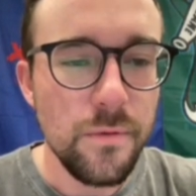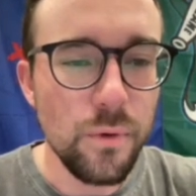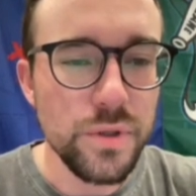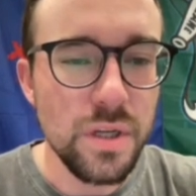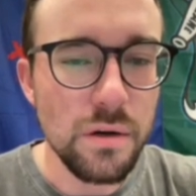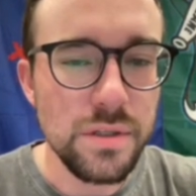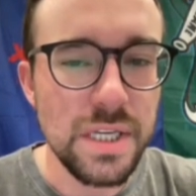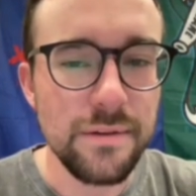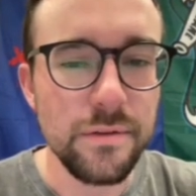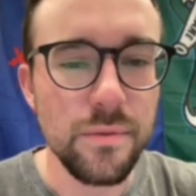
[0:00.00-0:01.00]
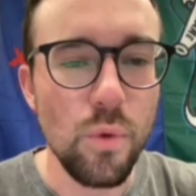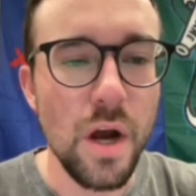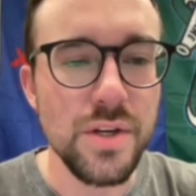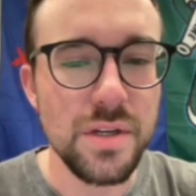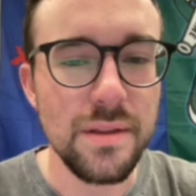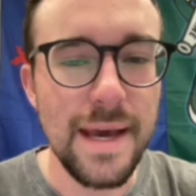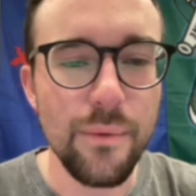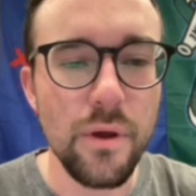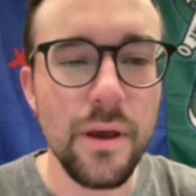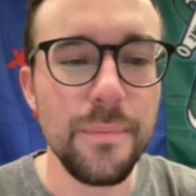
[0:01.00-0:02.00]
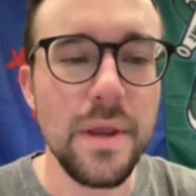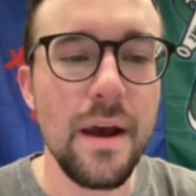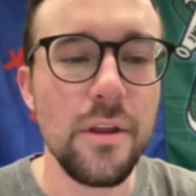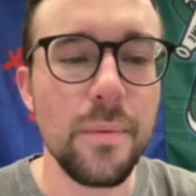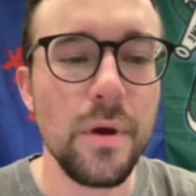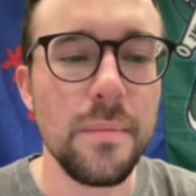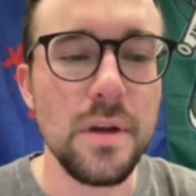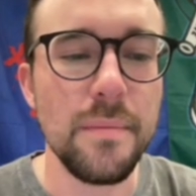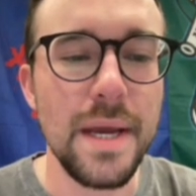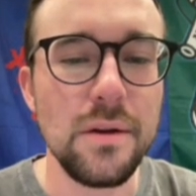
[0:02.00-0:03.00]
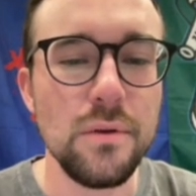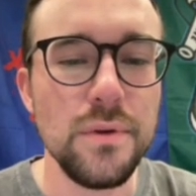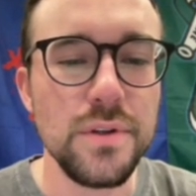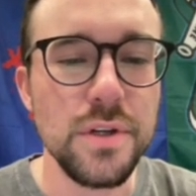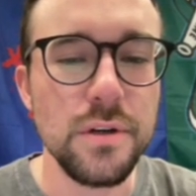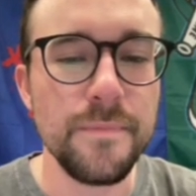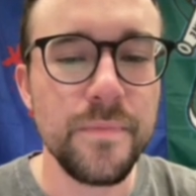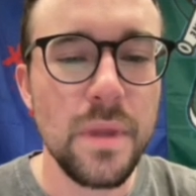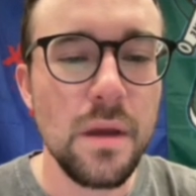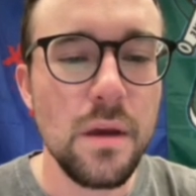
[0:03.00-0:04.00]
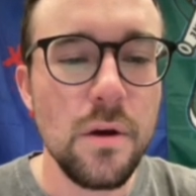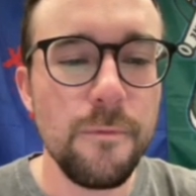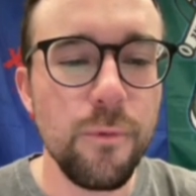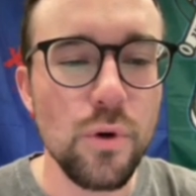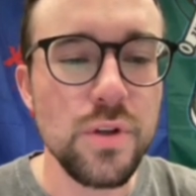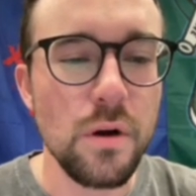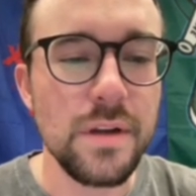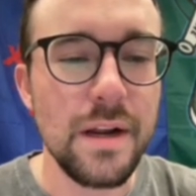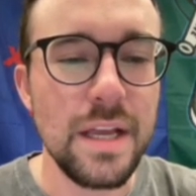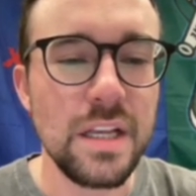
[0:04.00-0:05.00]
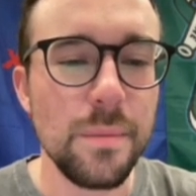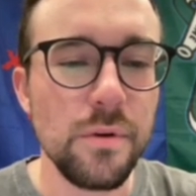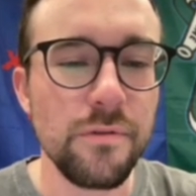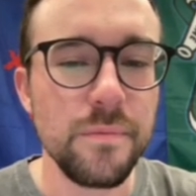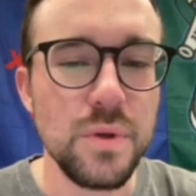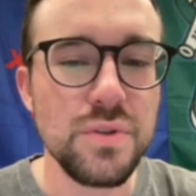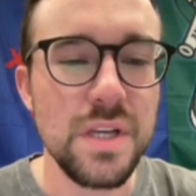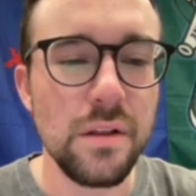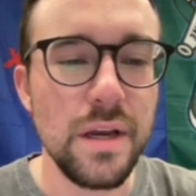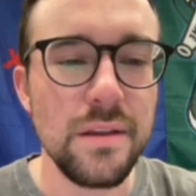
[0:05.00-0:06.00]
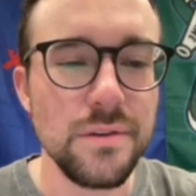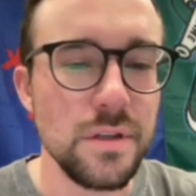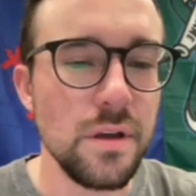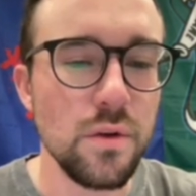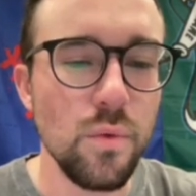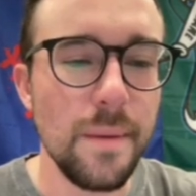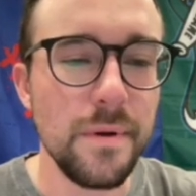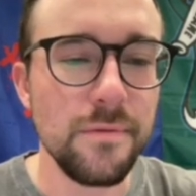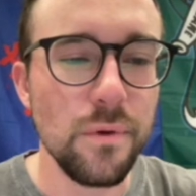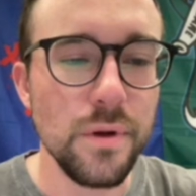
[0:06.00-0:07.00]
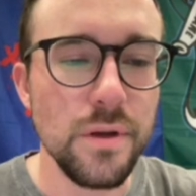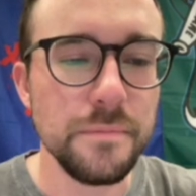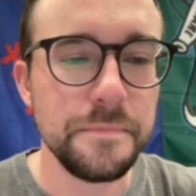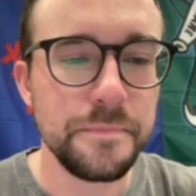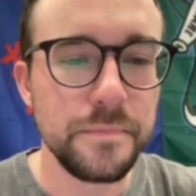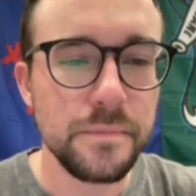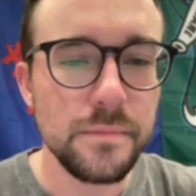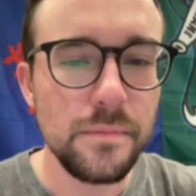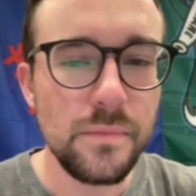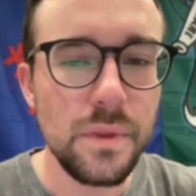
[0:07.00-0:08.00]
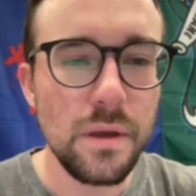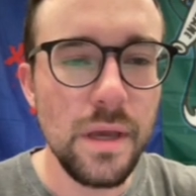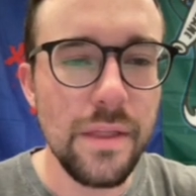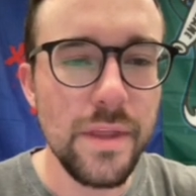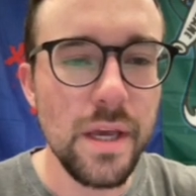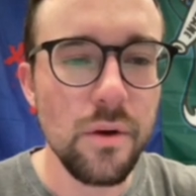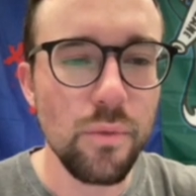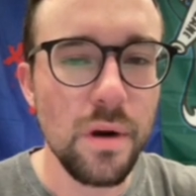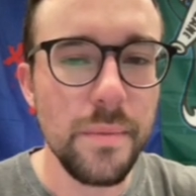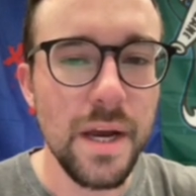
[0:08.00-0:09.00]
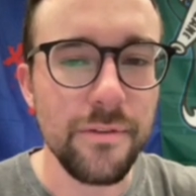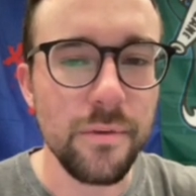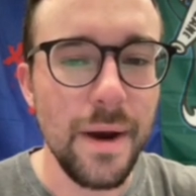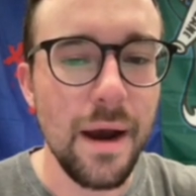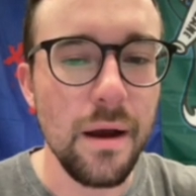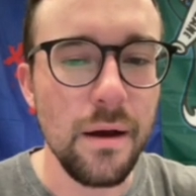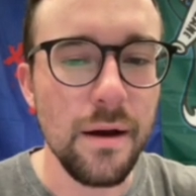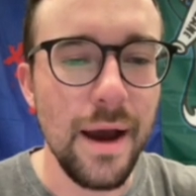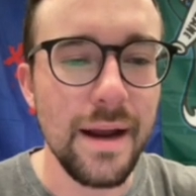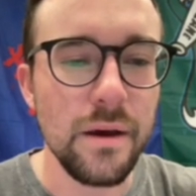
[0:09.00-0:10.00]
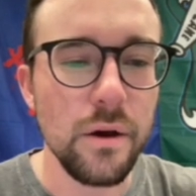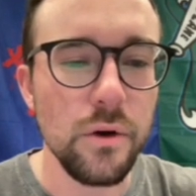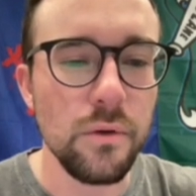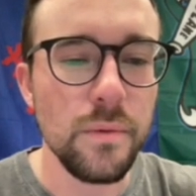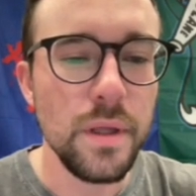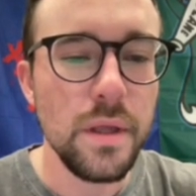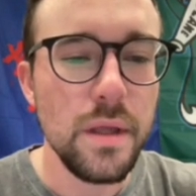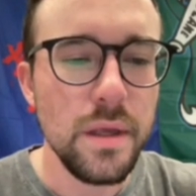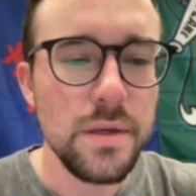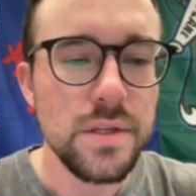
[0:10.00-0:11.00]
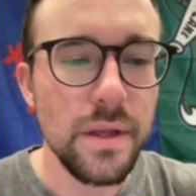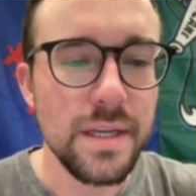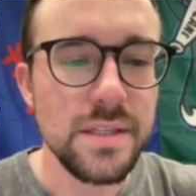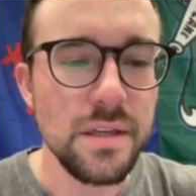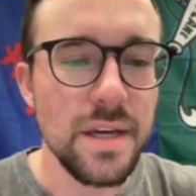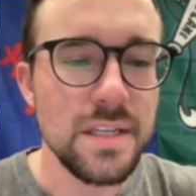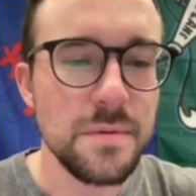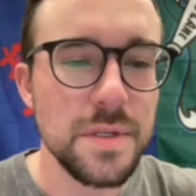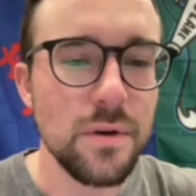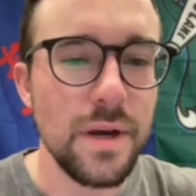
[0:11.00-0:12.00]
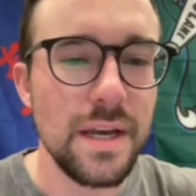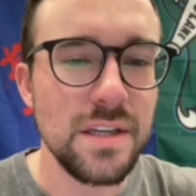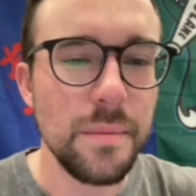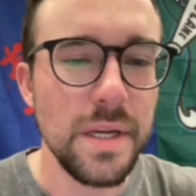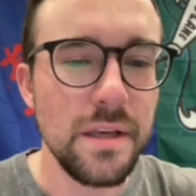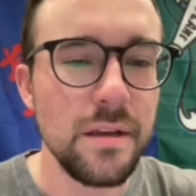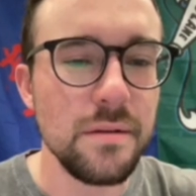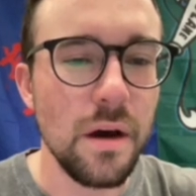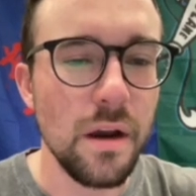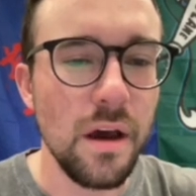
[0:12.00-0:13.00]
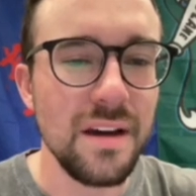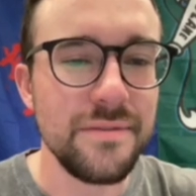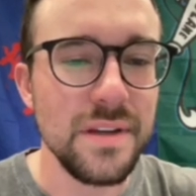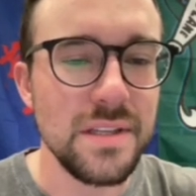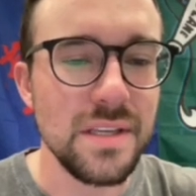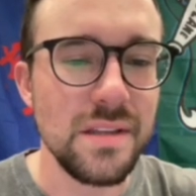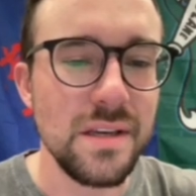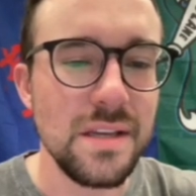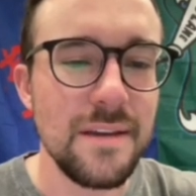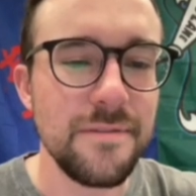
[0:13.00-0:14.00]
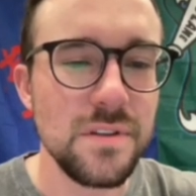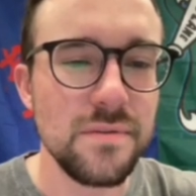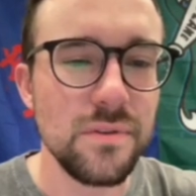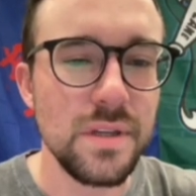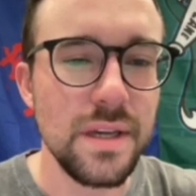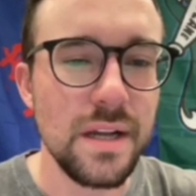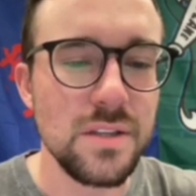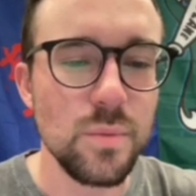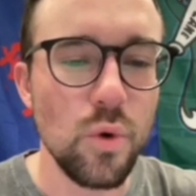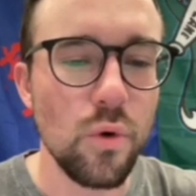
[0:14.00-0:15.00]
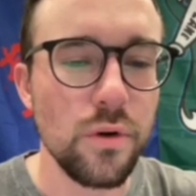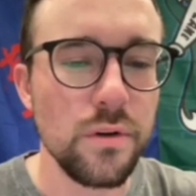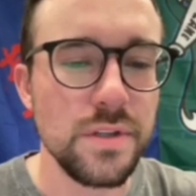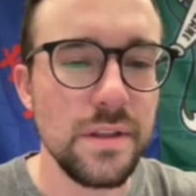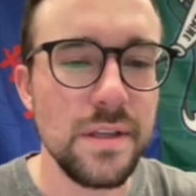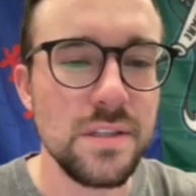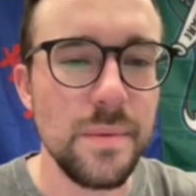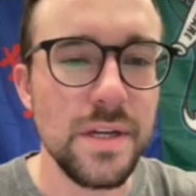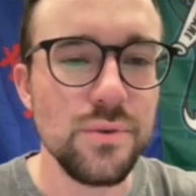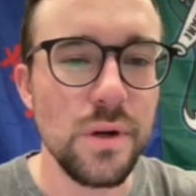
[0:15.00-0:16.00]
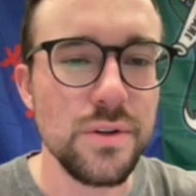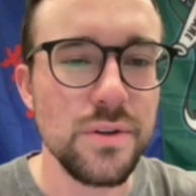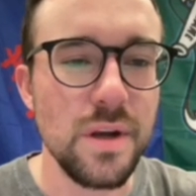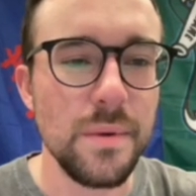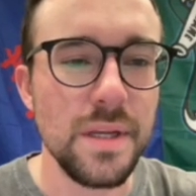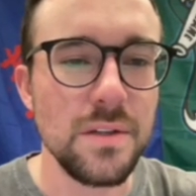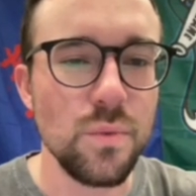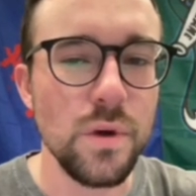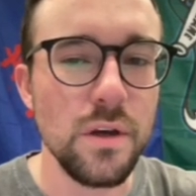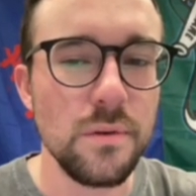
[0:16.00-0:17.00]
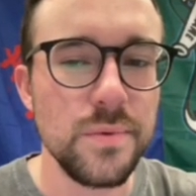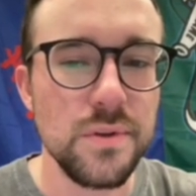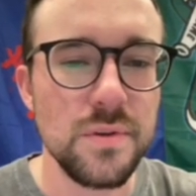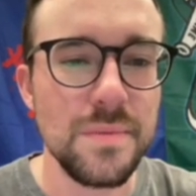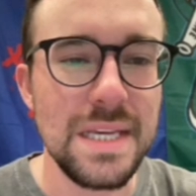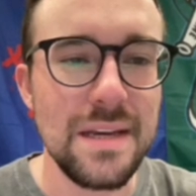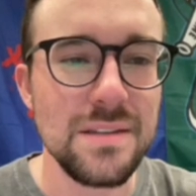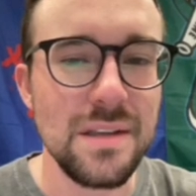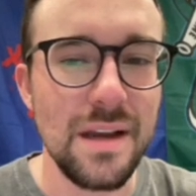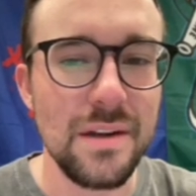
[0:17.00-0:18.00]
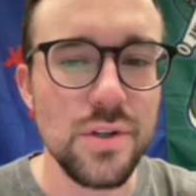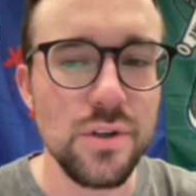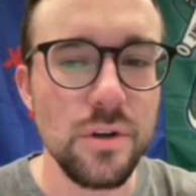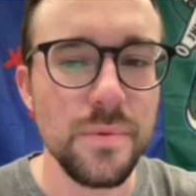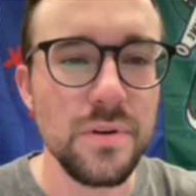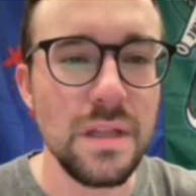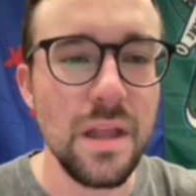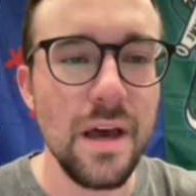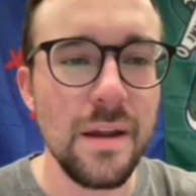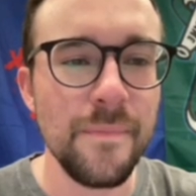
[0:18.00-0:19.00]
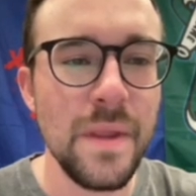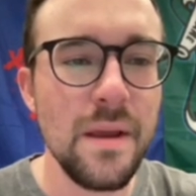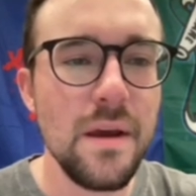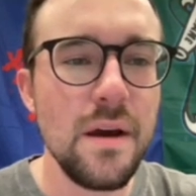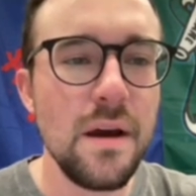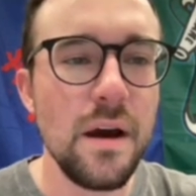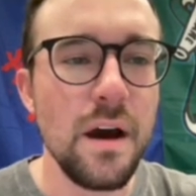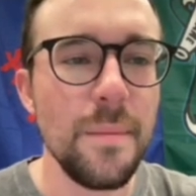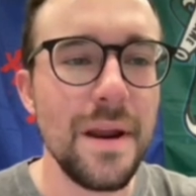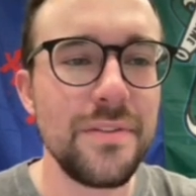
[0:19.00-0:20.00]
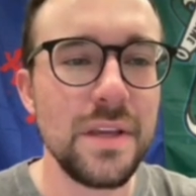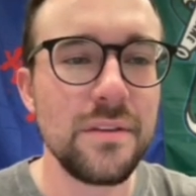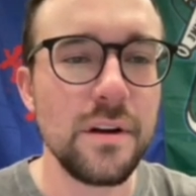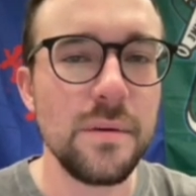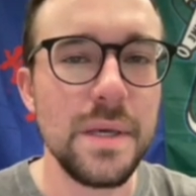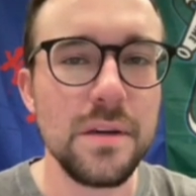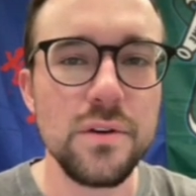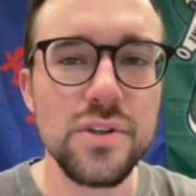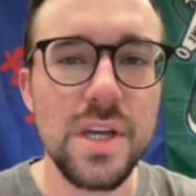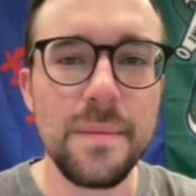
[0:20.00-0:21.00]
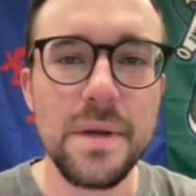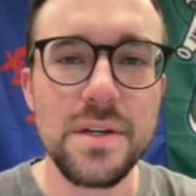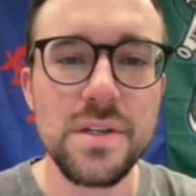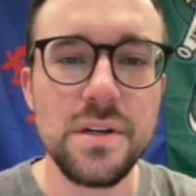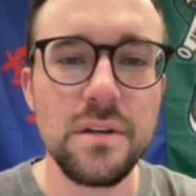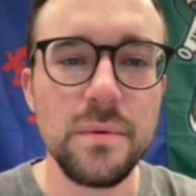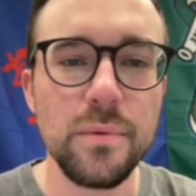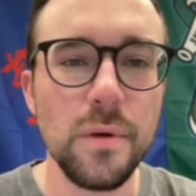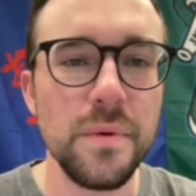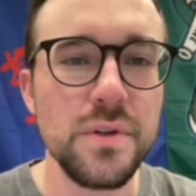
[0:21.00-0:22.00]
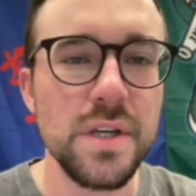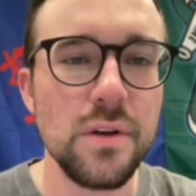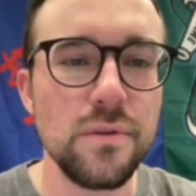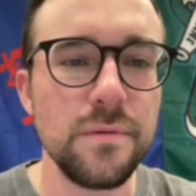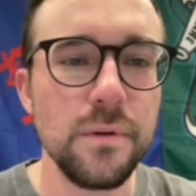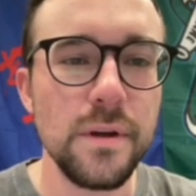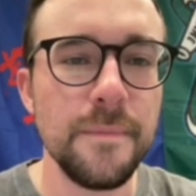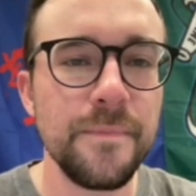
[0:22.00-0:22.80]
four-star receiver from Washington. That one will help you out. That'll probably be your main dude this year. Four-star tight end coming over from UCLA. There's another weapon for you. And then a running back from Idaho. So, like I said, you got some skill coming in on offense, and then defensively you got some corners and then some edge rushers coming in as well. So some DNs to kind of shore up your D-line. But I think they're going to be in good shape next year. Let me pull up their schedule for you.